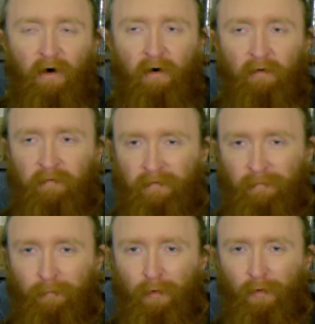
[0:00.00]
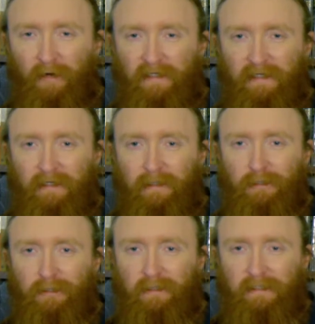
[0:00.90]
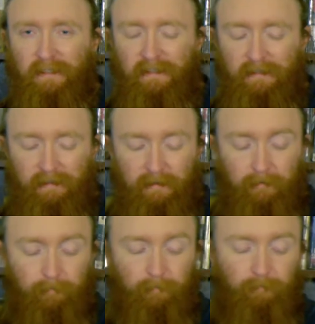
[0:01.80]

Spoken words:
all the more delicious."